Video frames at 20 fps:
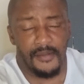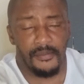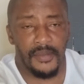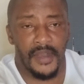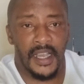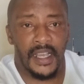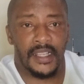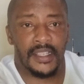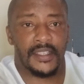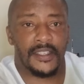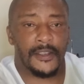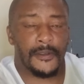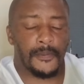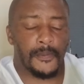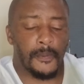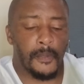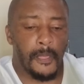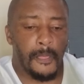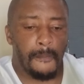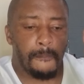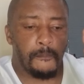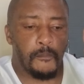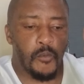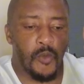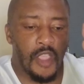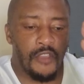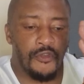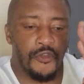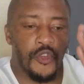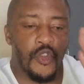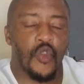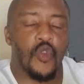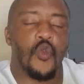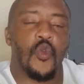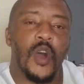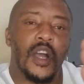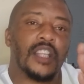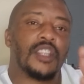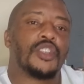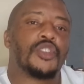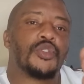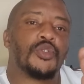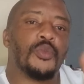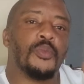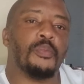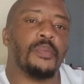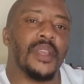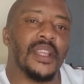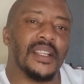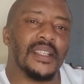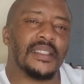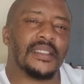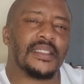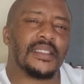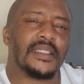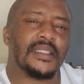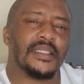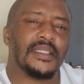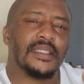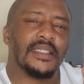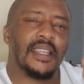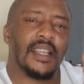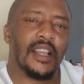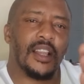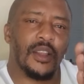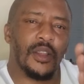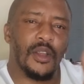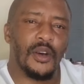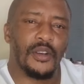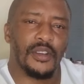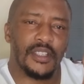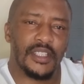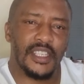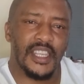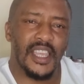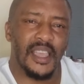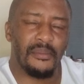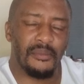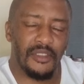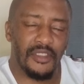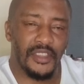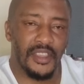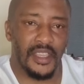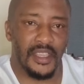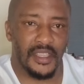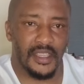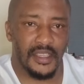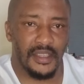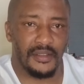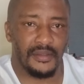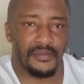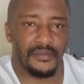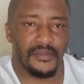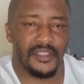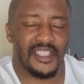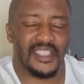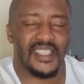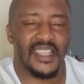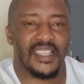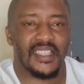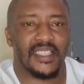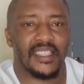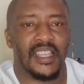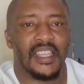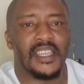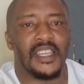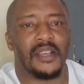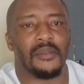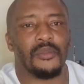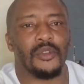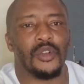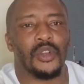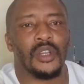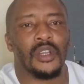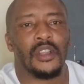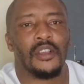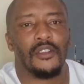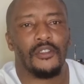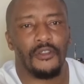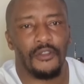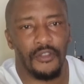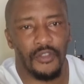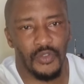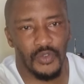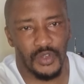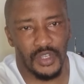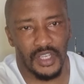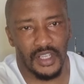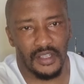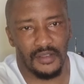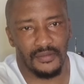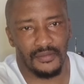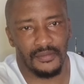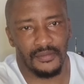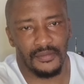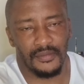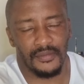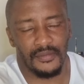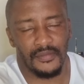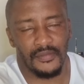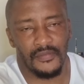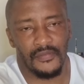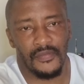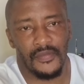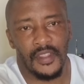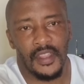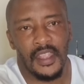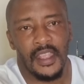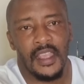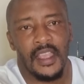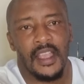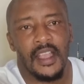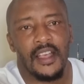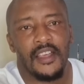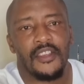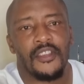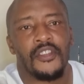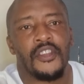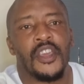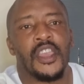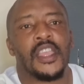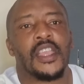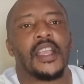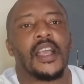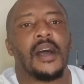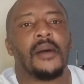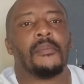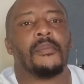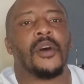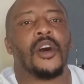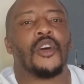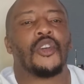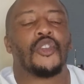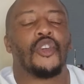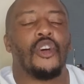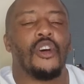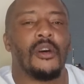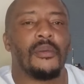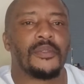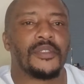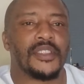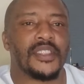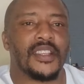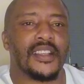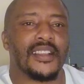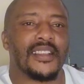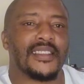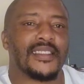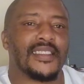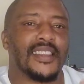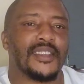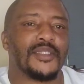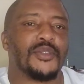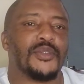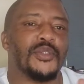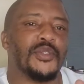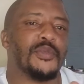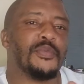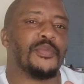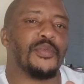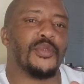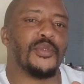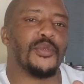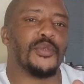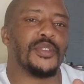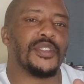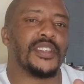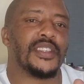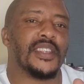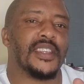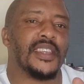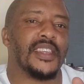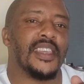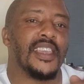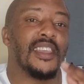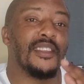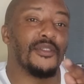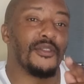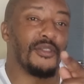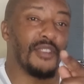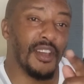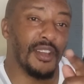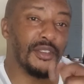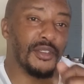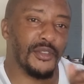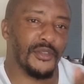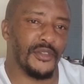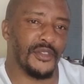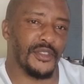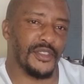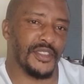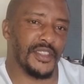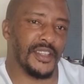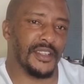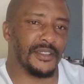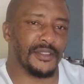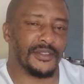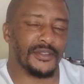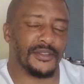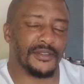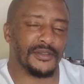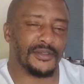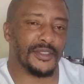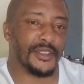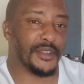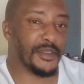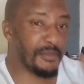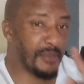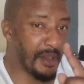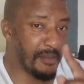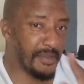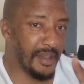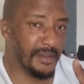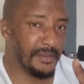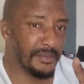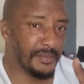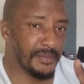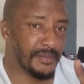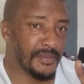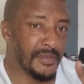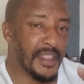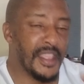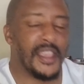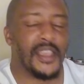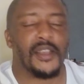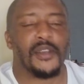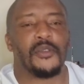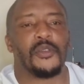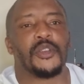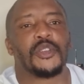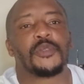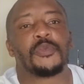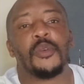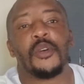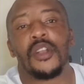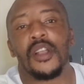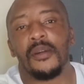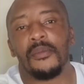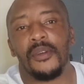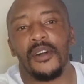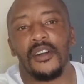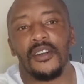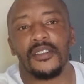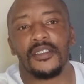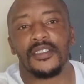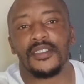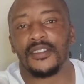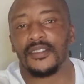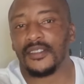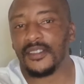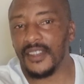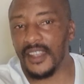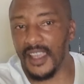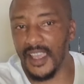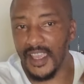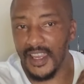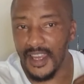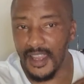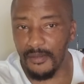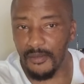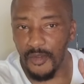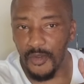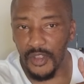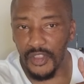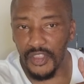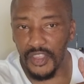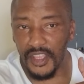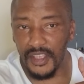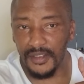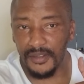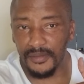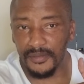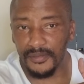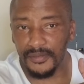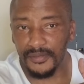but if you want to build long term thinking, sustainable future, think about obstacles that you put in front of yourself. Remember, we spoke about the enemy within.